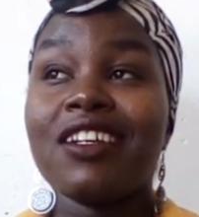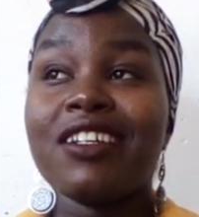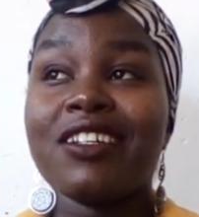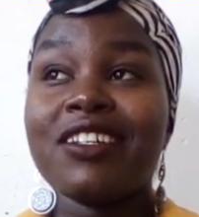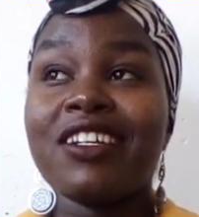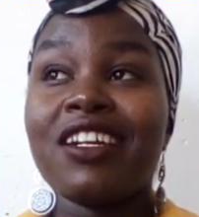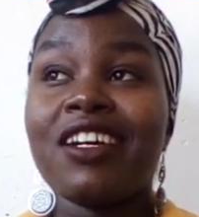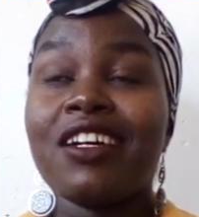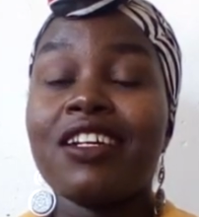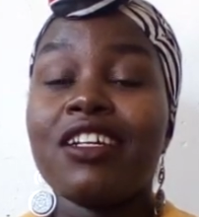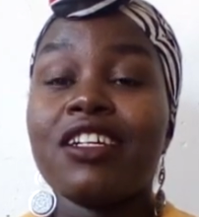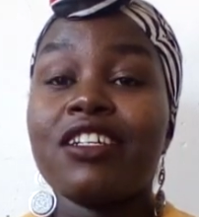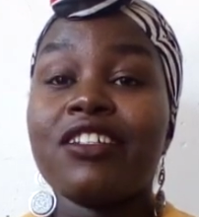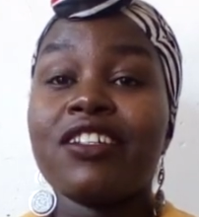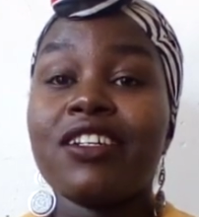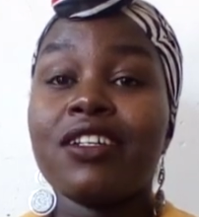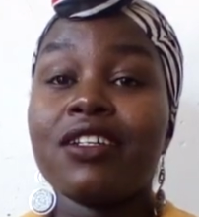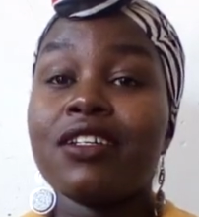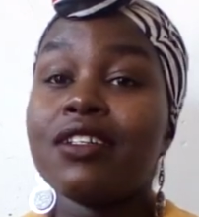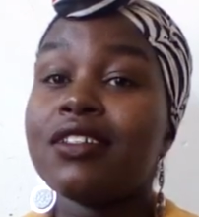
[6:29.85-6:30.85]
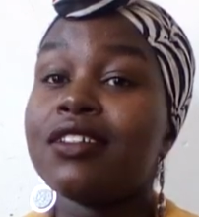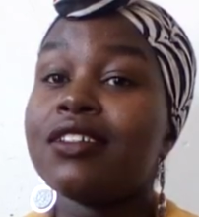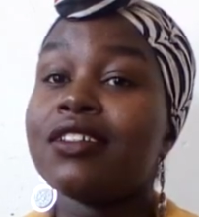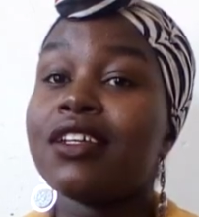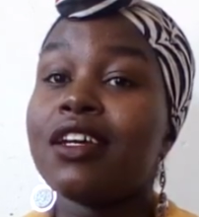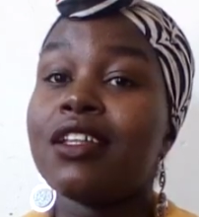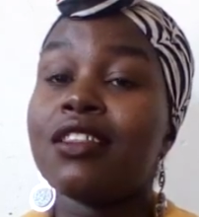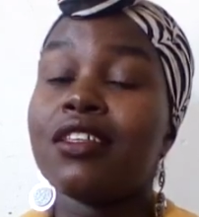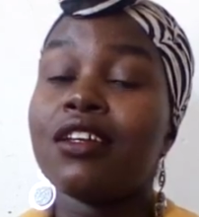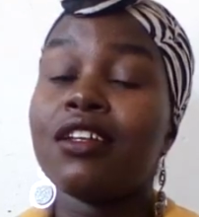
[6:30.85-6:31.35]
to learning Chinese
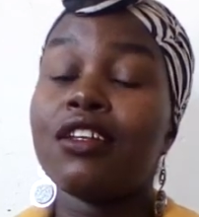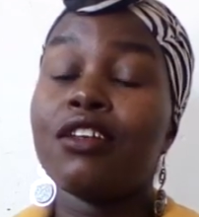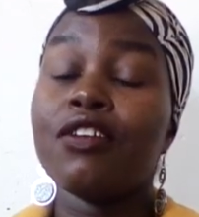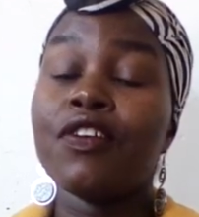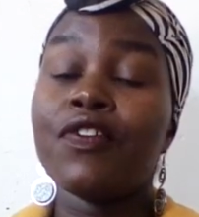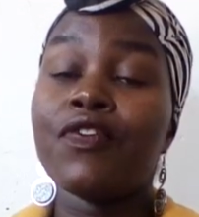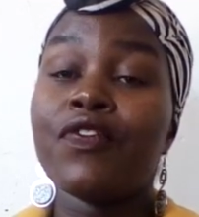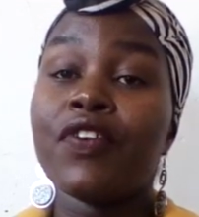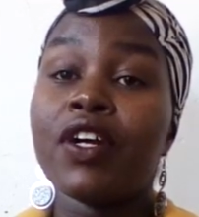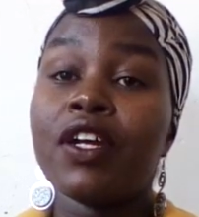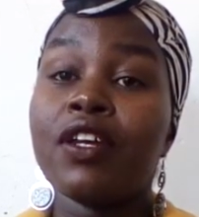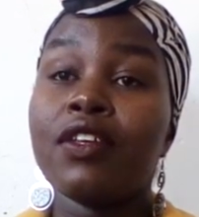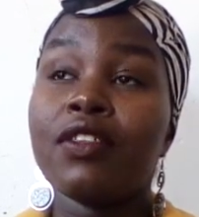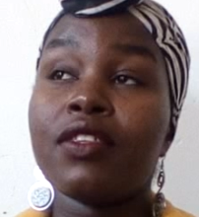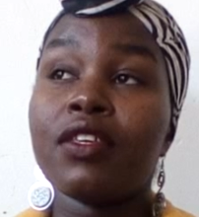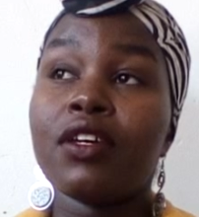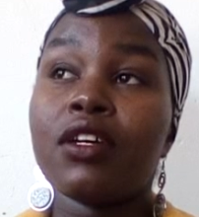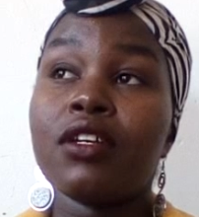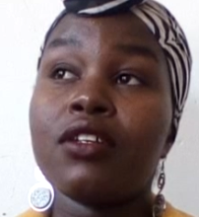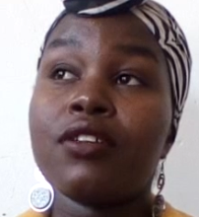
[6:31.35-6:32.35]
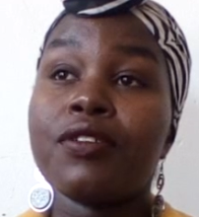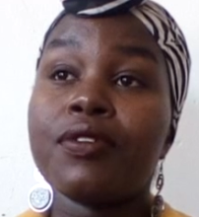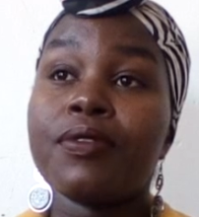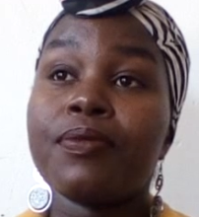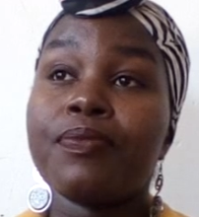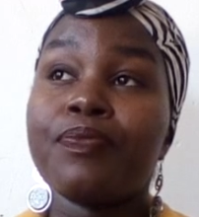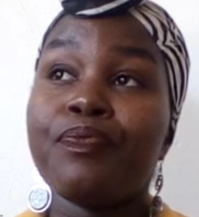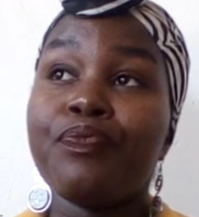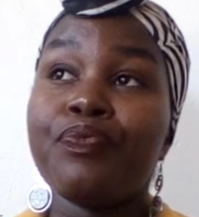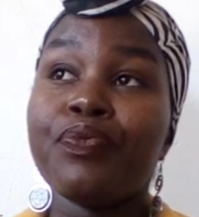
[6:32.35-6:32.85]
and then you find that
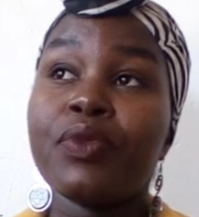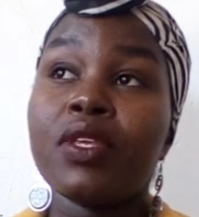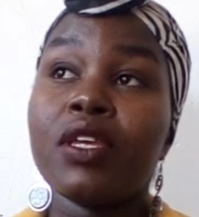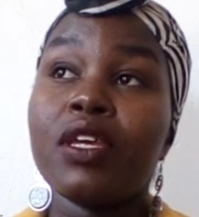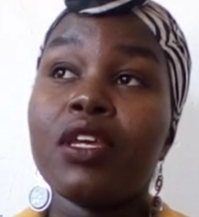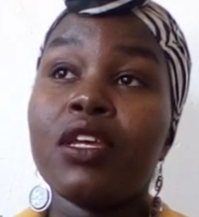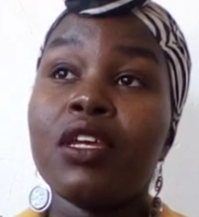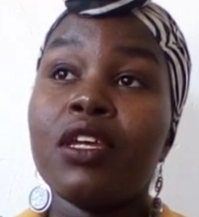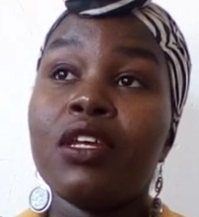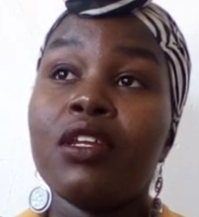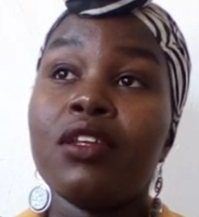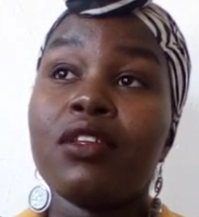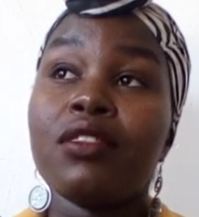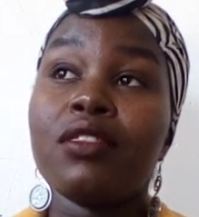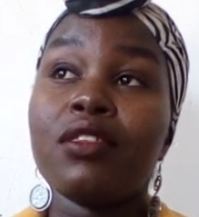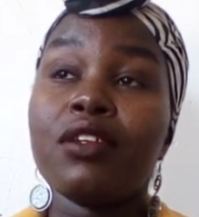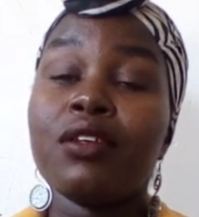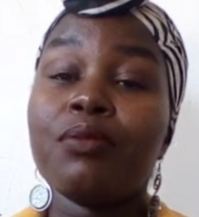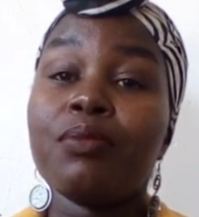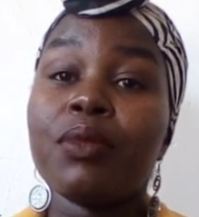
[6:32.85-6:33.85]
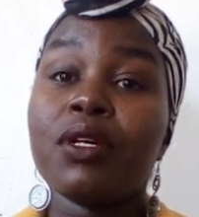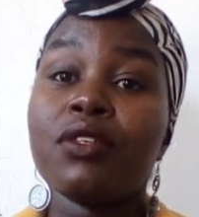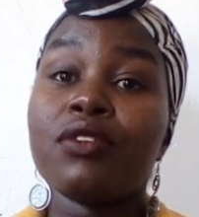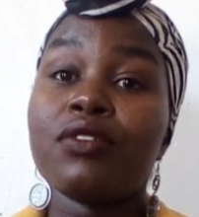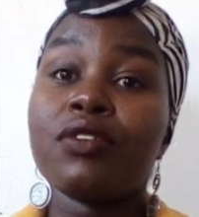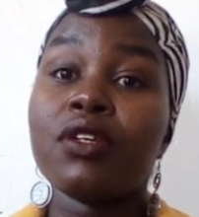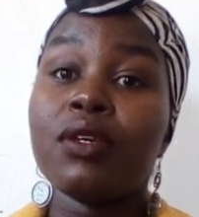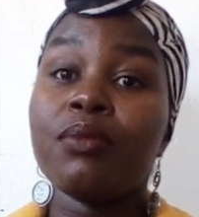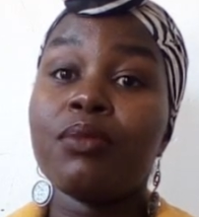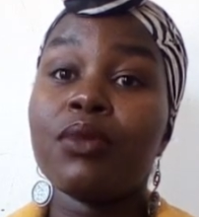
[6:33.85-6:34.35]
in 3
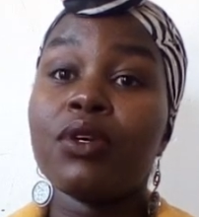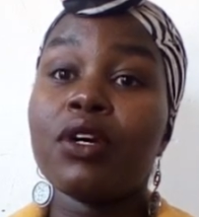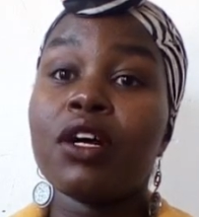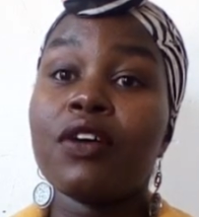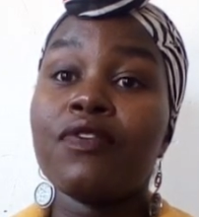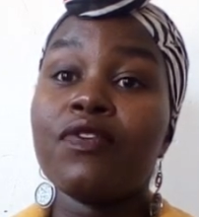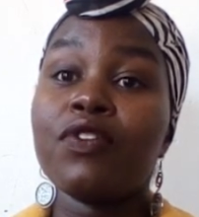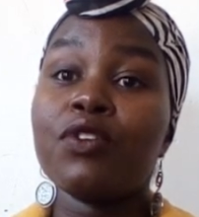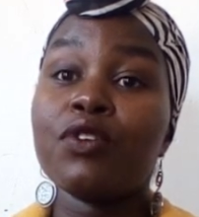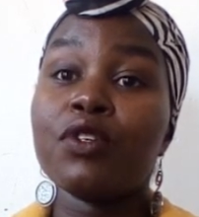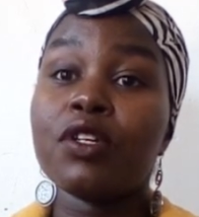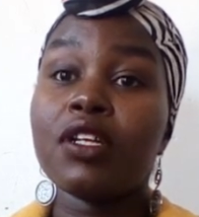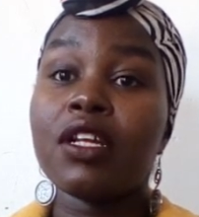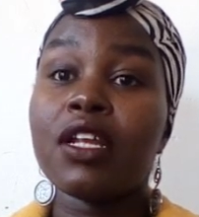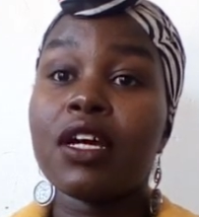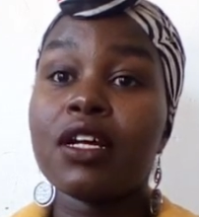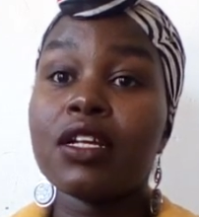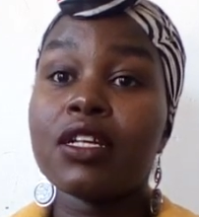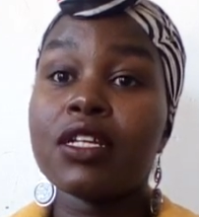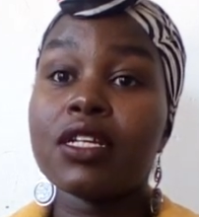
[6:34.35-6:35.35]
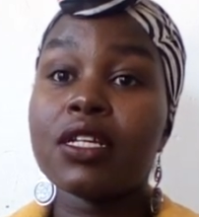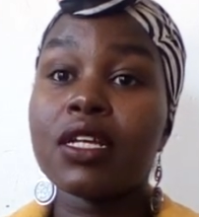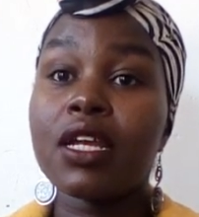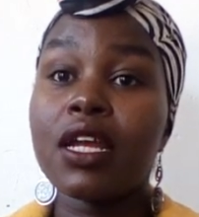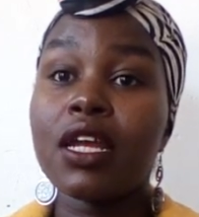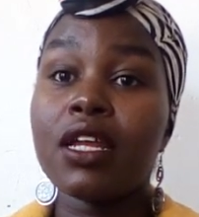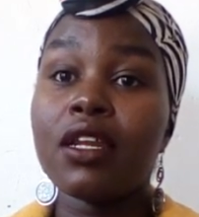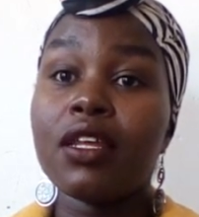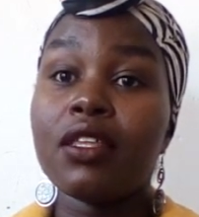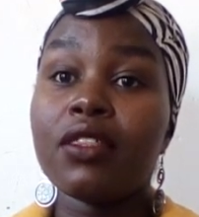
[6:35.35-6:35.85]
months' time you have not learned
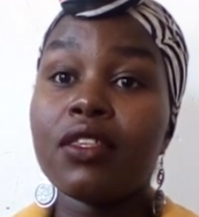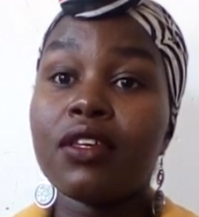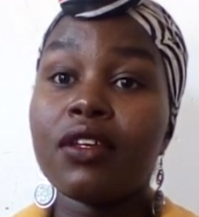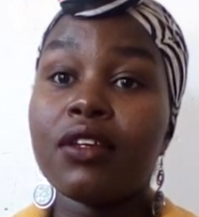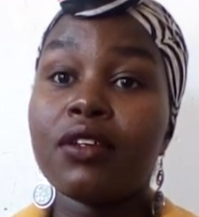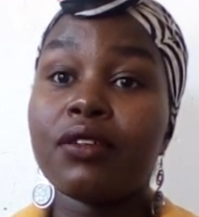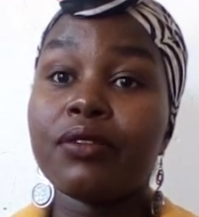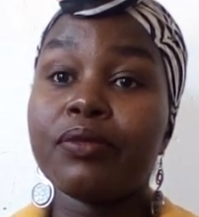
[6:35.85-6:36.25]
anything.